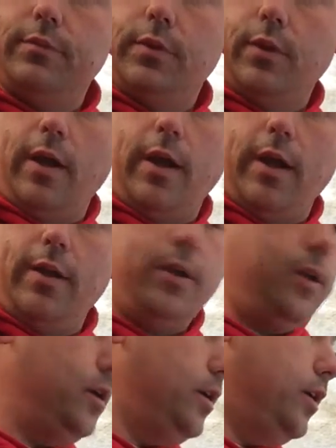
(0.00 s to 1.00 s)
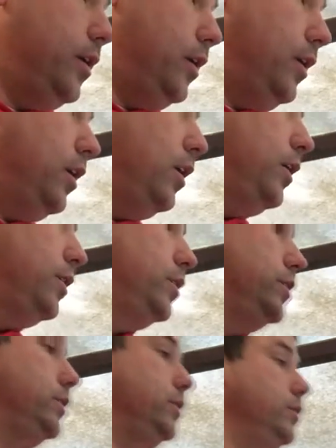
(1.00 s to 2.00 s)
And
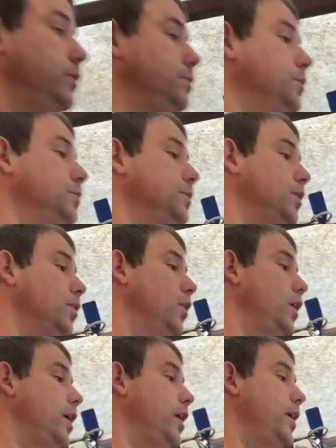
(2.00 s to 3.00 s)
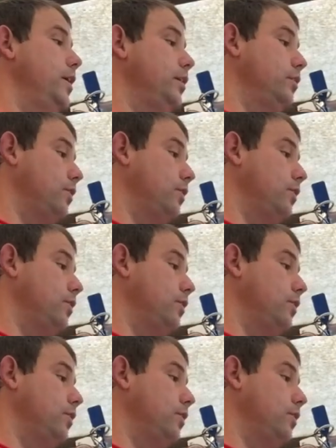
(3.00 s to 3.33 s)
we will go ahead and